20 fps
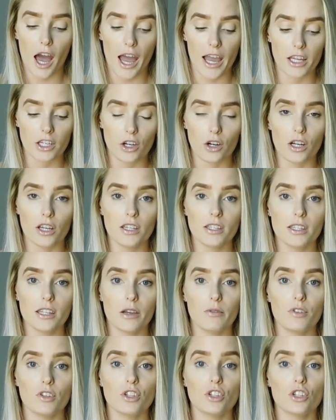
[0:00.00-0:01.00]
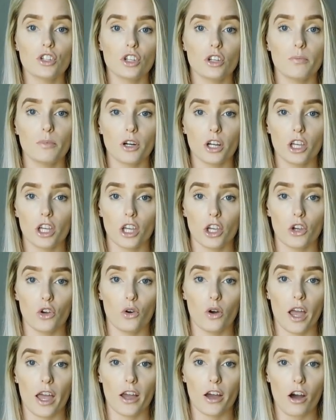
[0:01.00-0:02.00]
I noticed it was super
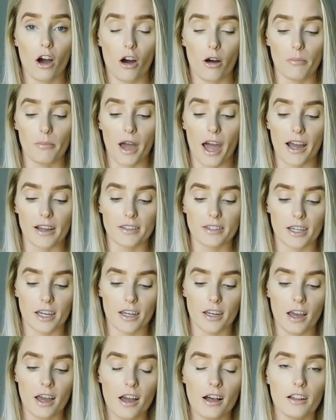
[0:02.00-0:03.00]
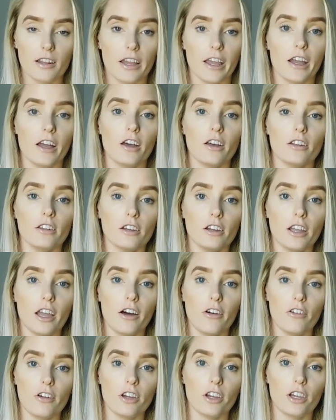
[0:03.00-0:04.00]
cute and compacted. Like, look
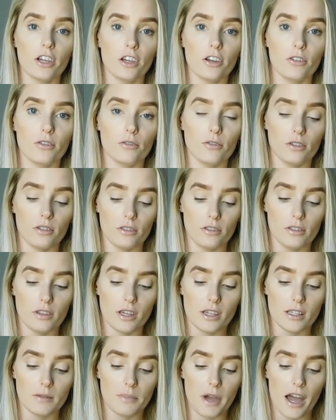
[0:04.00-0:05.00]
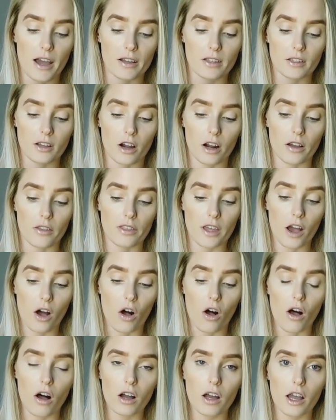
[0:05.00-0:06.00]
how cute these bags are. They
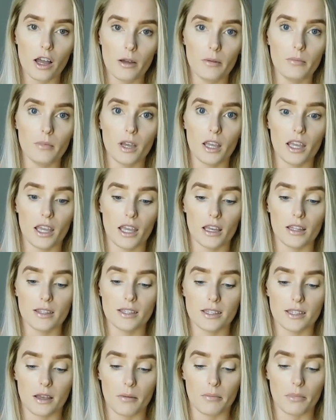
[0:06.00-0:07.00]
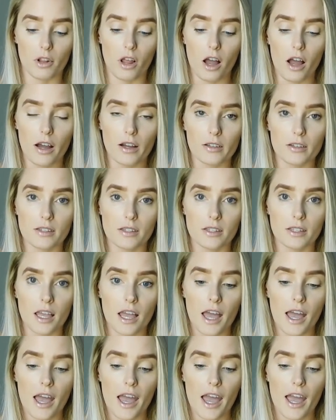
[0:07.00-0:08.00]
all come in Ziplocs,
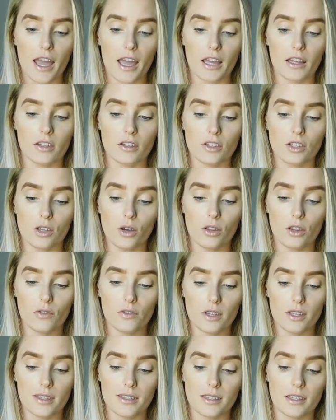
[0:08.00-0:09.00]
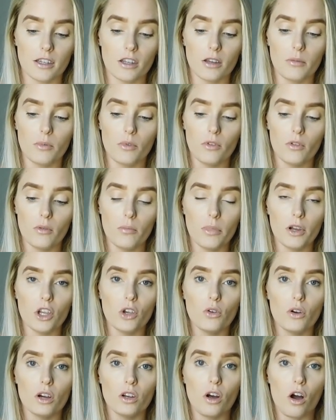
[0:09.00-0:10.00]
and so they're resealable, but
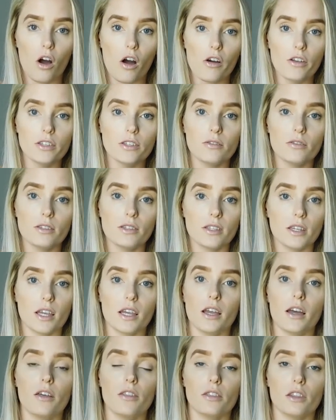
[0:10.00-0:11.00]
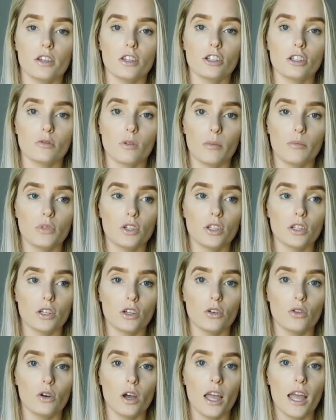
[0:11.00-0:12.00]
you can also see the
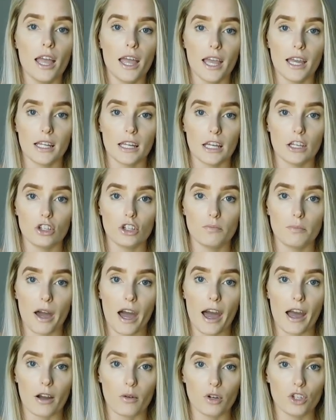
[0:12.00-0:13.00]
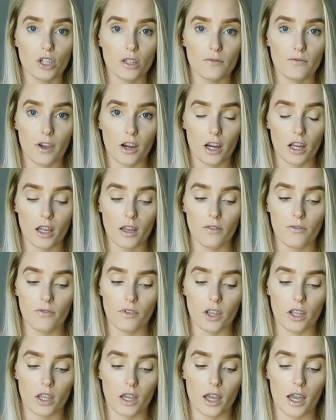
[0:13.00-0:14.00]
swimsuit in each bag, which is very
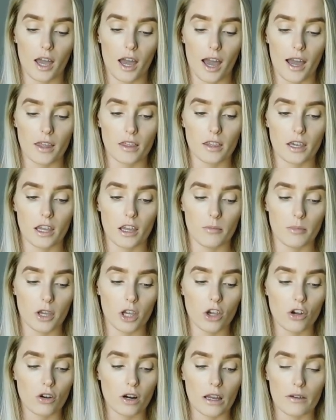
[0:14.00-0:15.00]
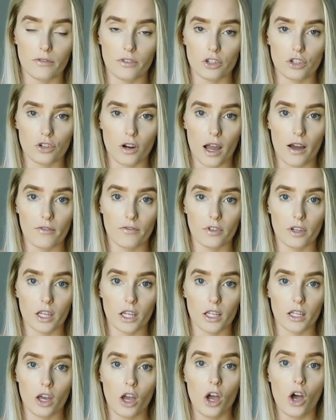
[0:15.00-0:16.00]
convenient. I think it'd be great for
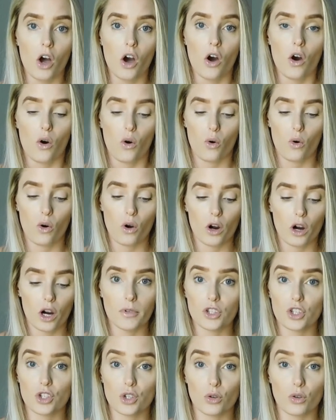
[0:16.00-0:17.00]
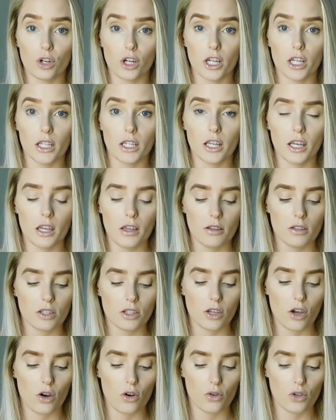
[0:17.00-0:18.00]
traveling or storing
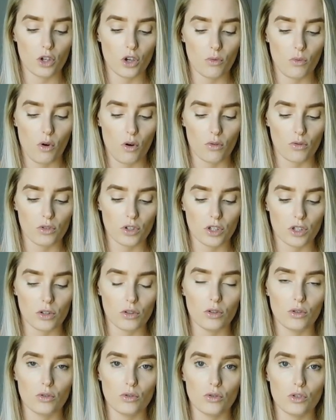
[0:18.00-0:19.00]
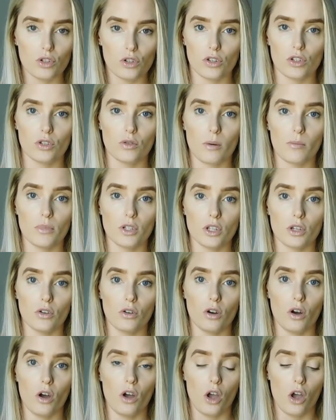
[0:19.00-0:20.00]
so you won't lose your
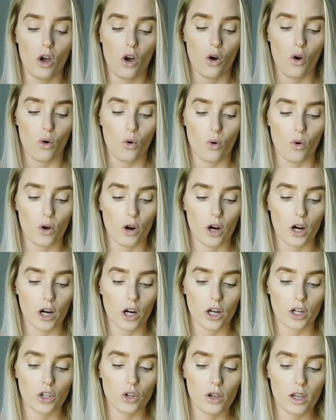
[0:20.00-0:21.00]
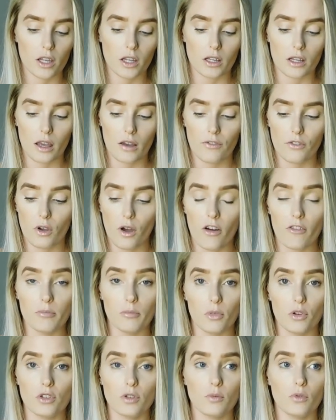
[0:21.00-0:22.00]
swimsuit or you can, if you have
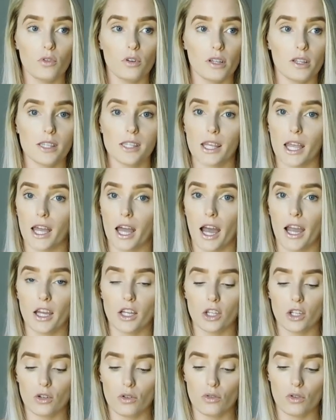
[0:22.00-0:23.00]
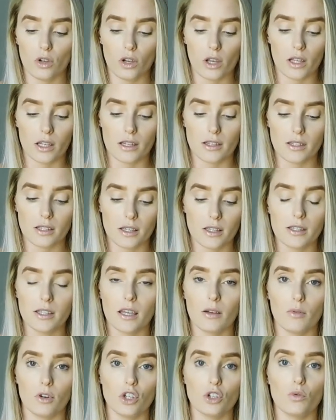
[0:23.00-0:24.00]
multiple ones like I do, you can easily
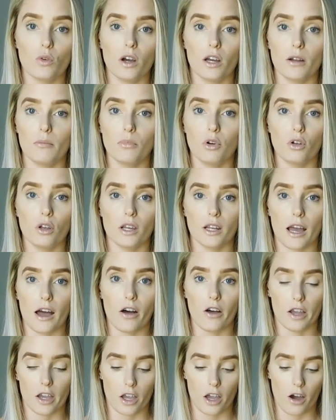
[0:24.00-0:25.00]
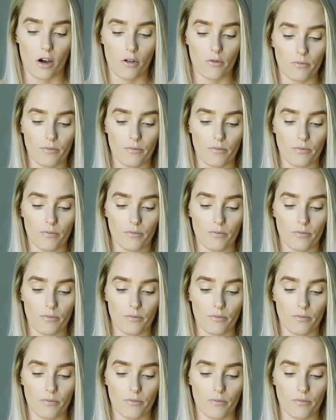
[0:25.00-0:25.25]
see which one and pull it out and go.